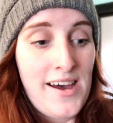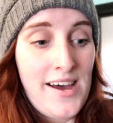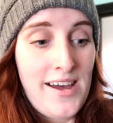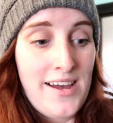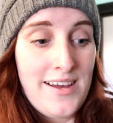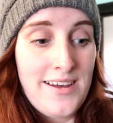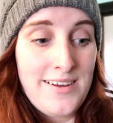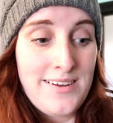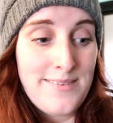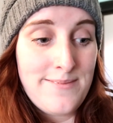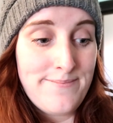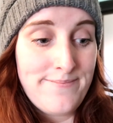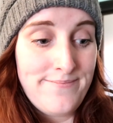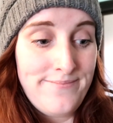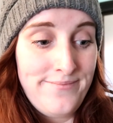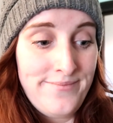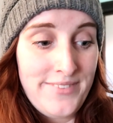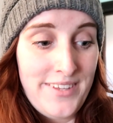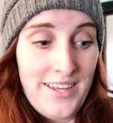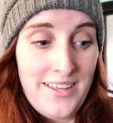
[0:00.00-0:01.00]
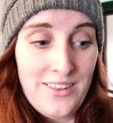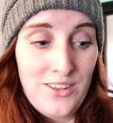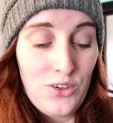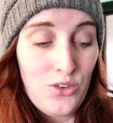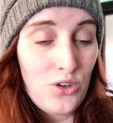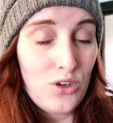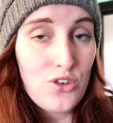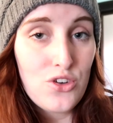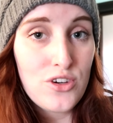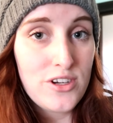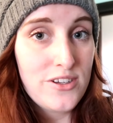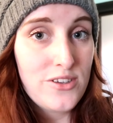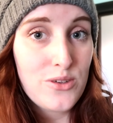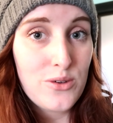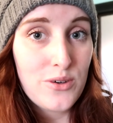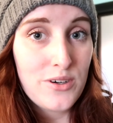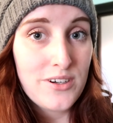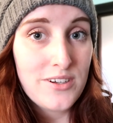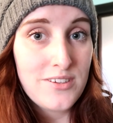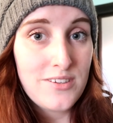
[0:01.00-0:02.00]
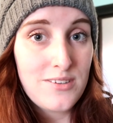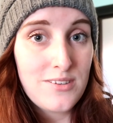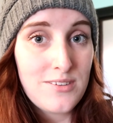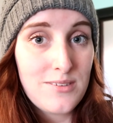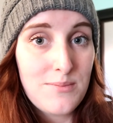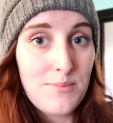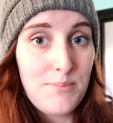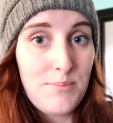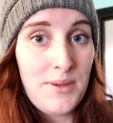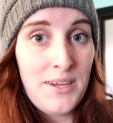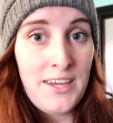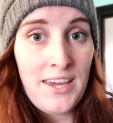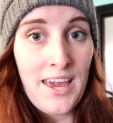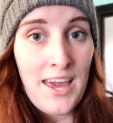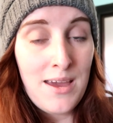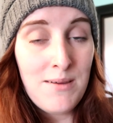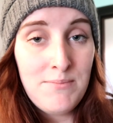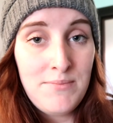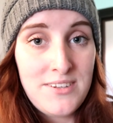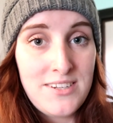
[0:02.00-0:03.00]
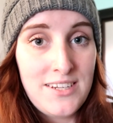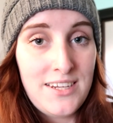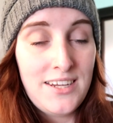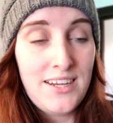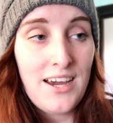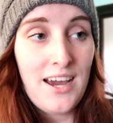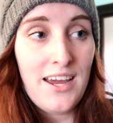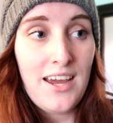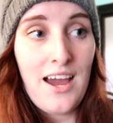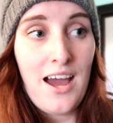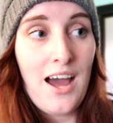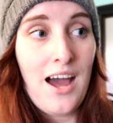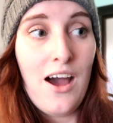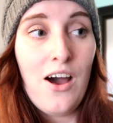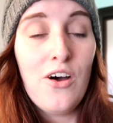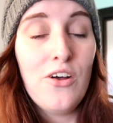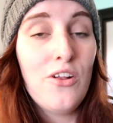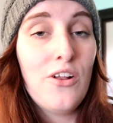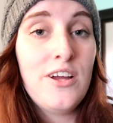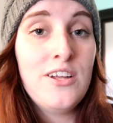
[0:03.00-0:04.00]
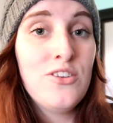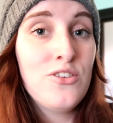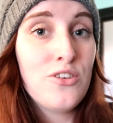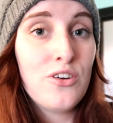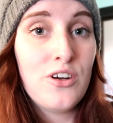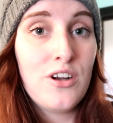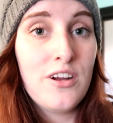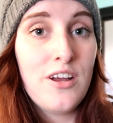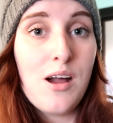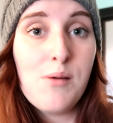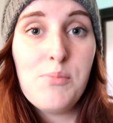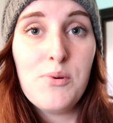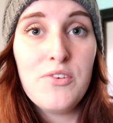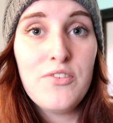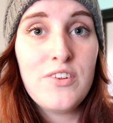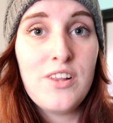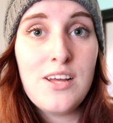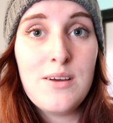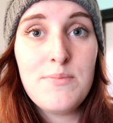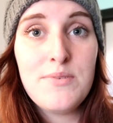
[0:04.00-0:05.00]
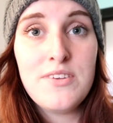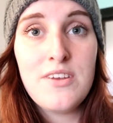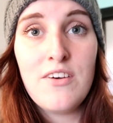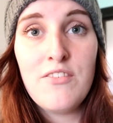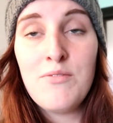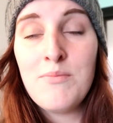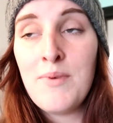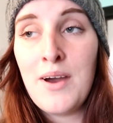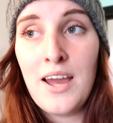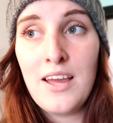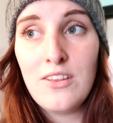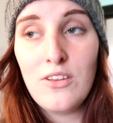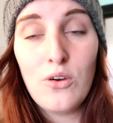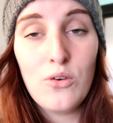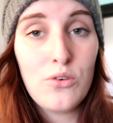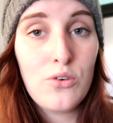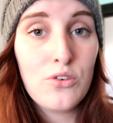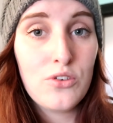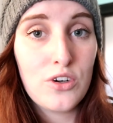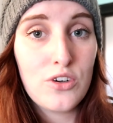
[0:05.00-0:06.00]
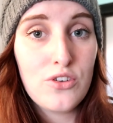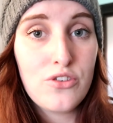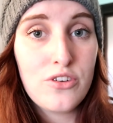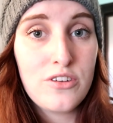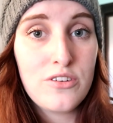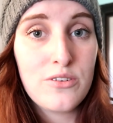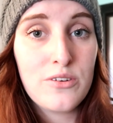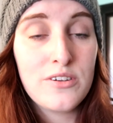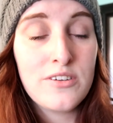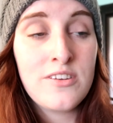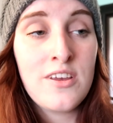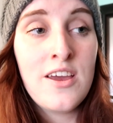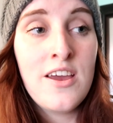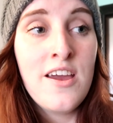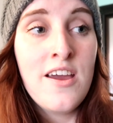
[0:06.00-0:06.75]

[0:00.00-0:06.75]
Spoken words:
in the grocery stores being empty, I'll insert a couple of clips of my local grocery stores.